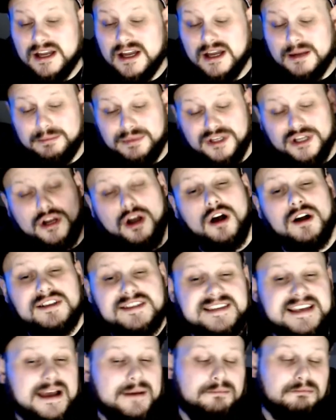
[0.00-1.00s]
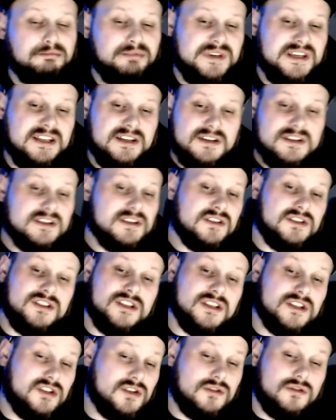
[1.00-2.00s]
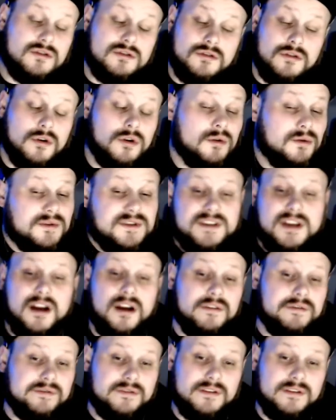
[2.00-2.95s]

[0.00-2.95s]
because that beat is just so tough.